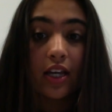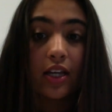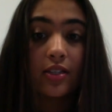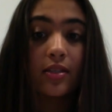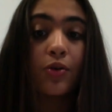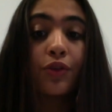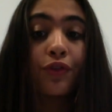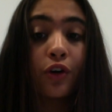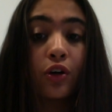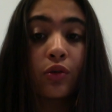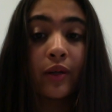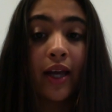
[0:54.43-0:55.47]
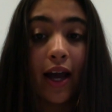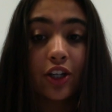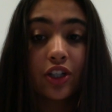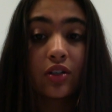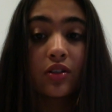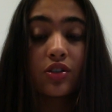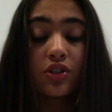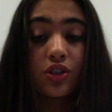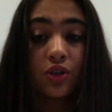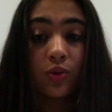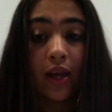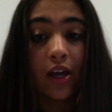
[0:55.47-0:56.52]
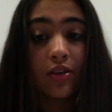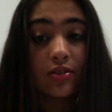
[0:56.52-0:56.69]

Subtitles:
So the full reaction is 2Al